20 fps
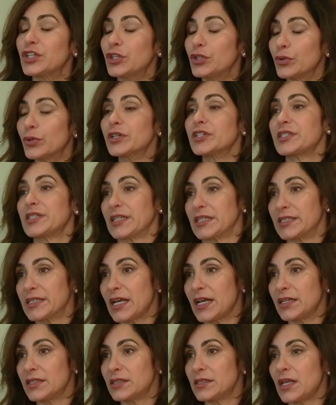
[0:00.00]
your
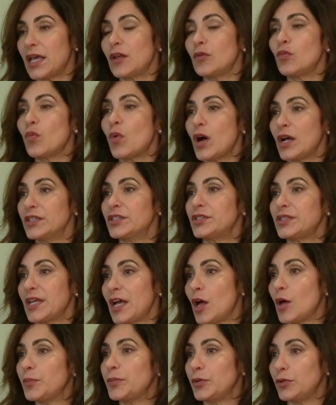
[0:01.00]
success and wants to
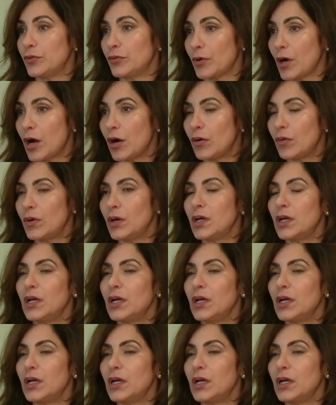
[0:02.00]
help you grow.